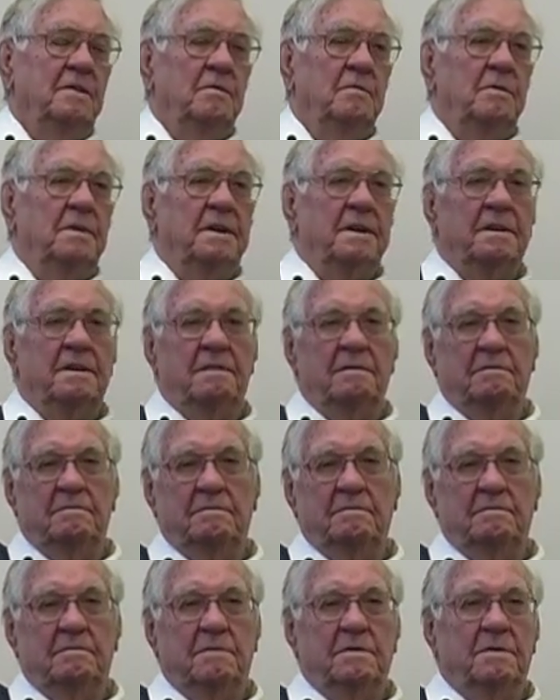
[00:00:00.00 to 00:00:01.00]
Well.
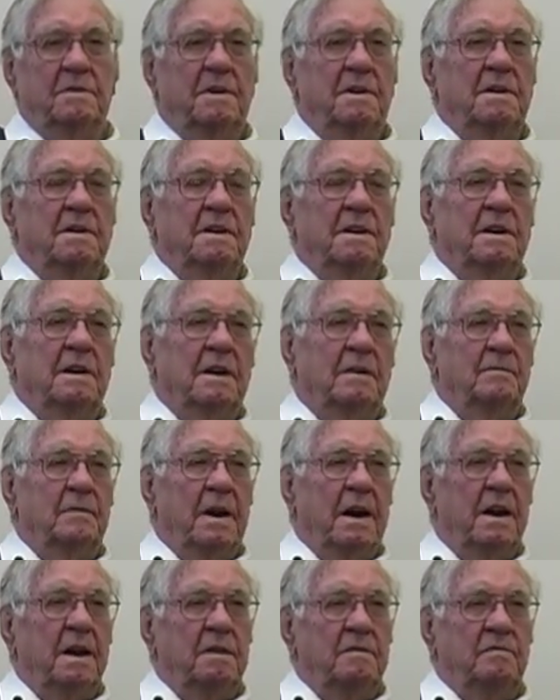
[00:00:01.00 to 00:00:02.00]

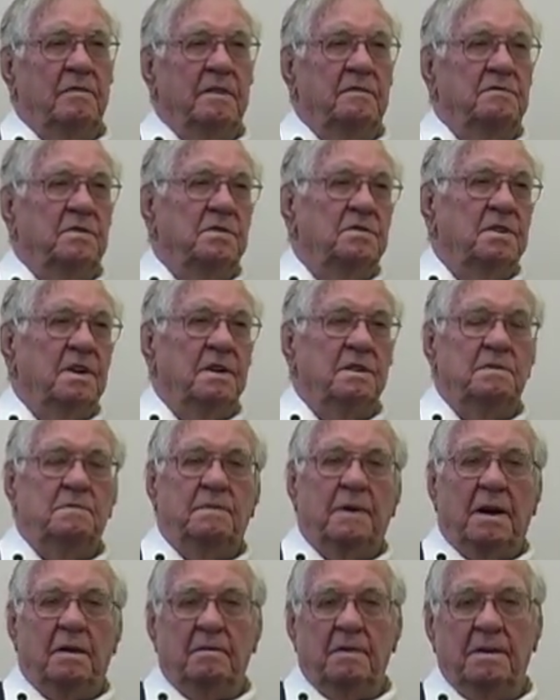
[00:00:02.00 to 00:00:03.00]
I had 50 cents
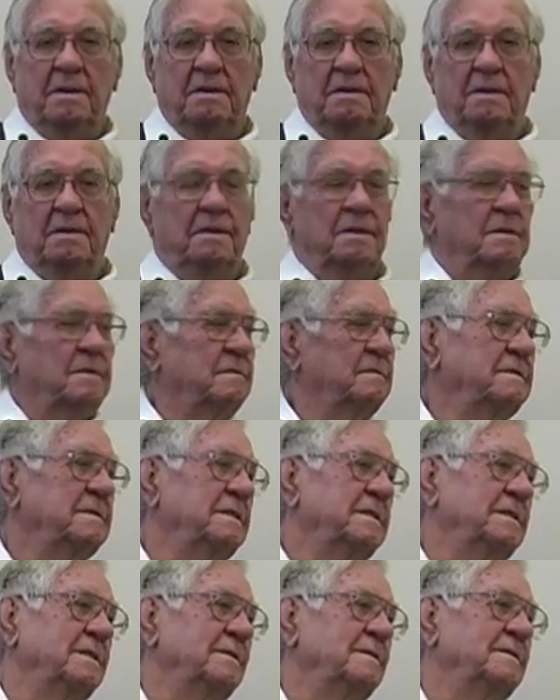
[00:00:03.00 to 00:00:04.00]
probably, you know,
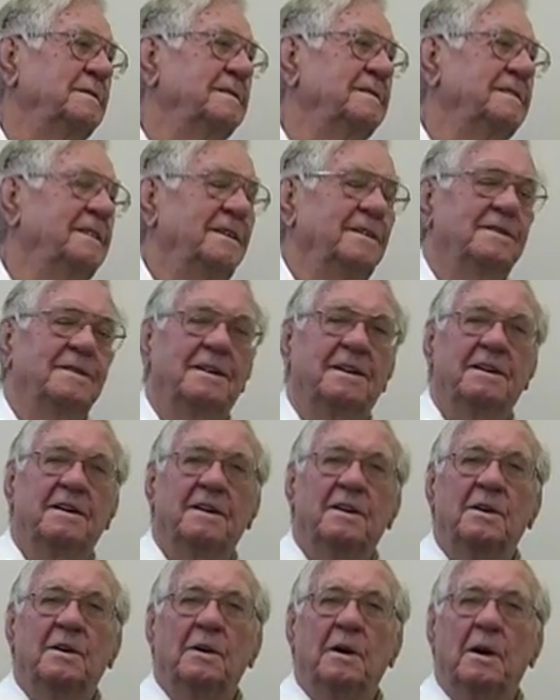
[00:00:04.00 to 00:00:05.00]

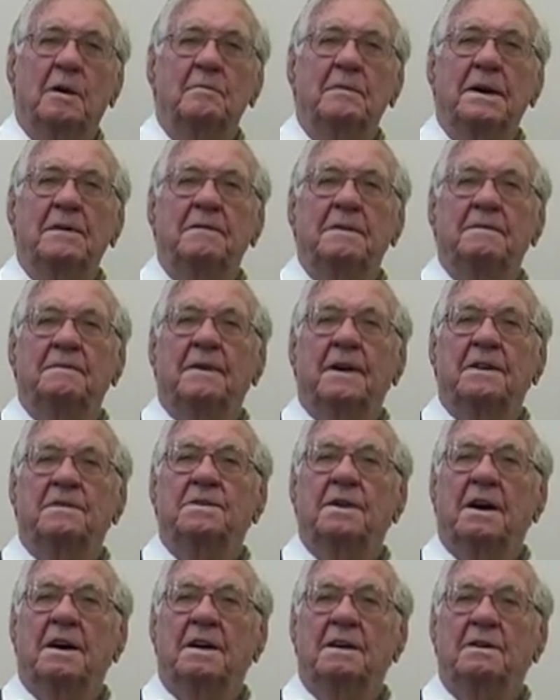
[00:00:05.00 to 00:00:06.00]
or maybe not
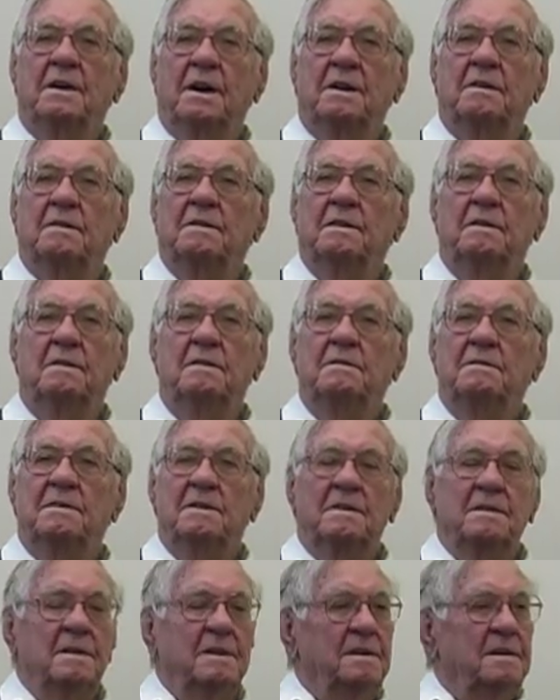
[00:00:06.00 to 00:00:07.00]
that, I don't know.
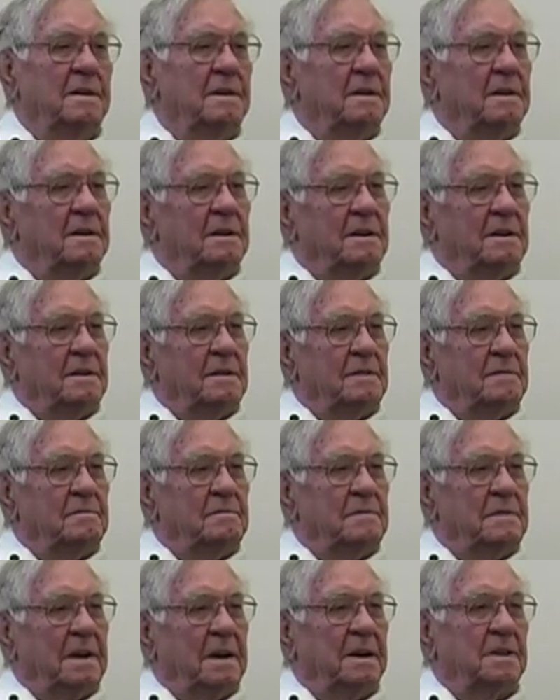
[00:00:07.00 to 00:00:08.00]

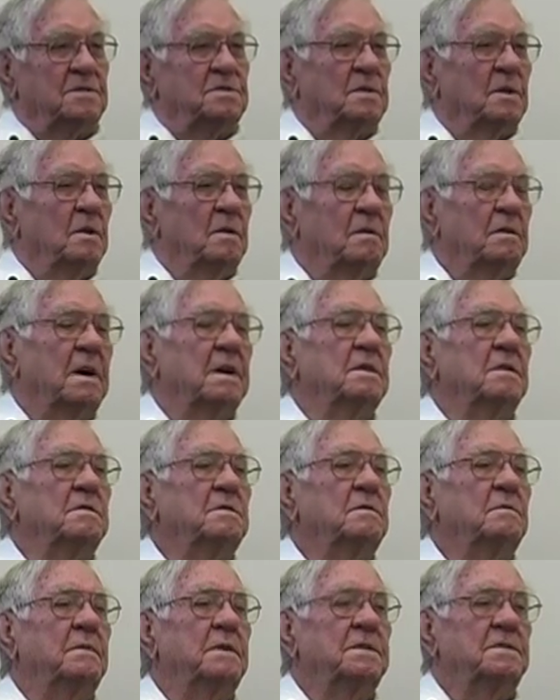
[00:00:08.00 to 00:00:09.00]
And so I go
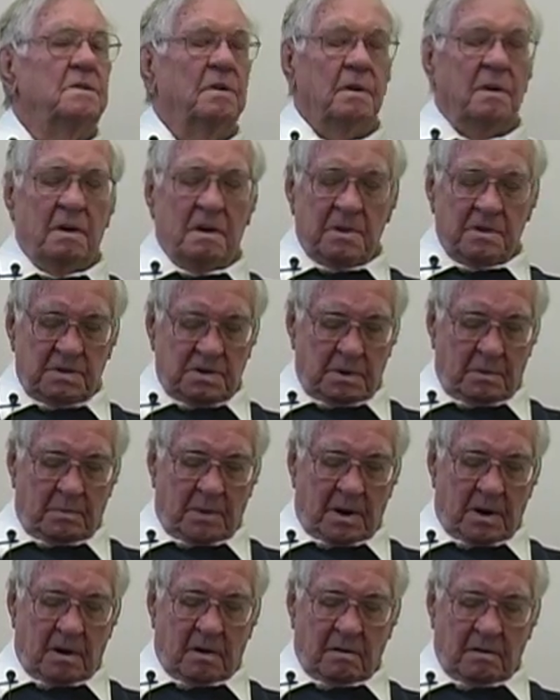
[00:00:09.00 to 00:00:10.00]
to Red Cross to
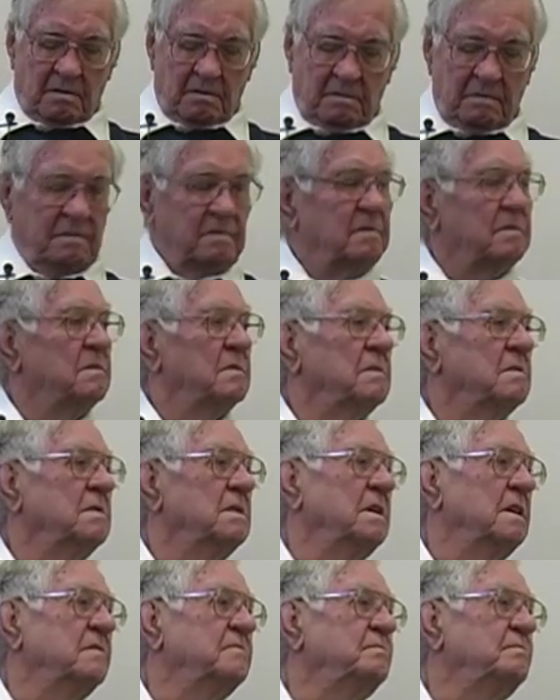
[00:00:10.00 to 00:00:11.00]
borrow
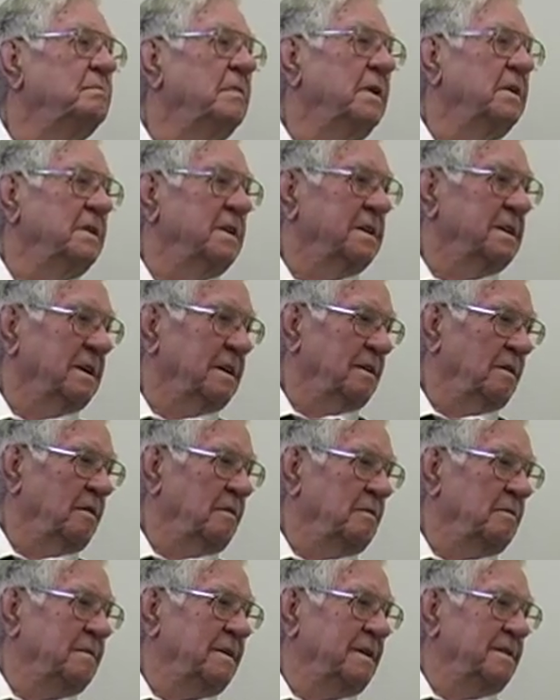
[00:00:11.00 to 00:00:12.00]
enough money to get
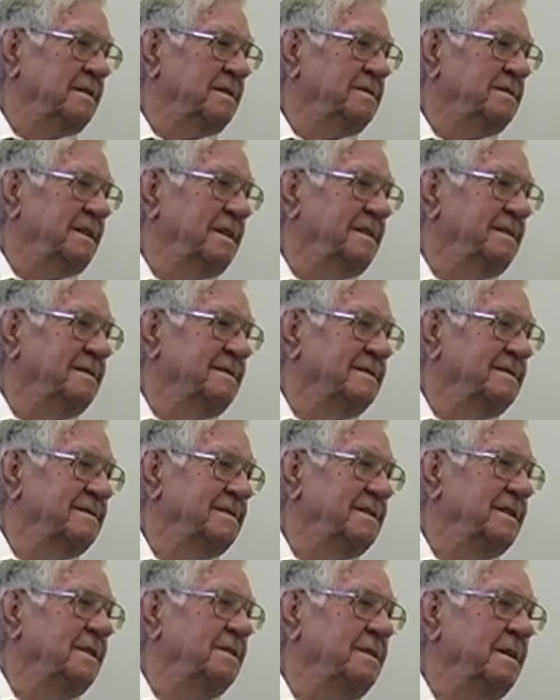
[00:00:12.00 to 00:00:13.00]
home on, see, sure,
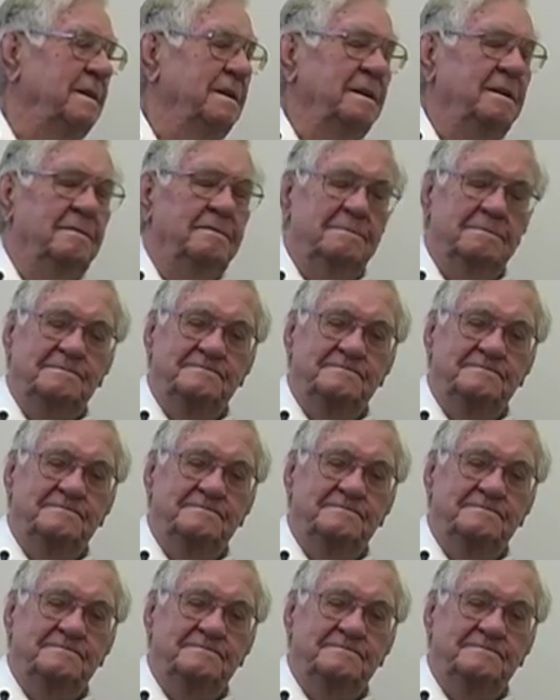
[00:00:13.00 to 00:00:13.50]
10-day leave.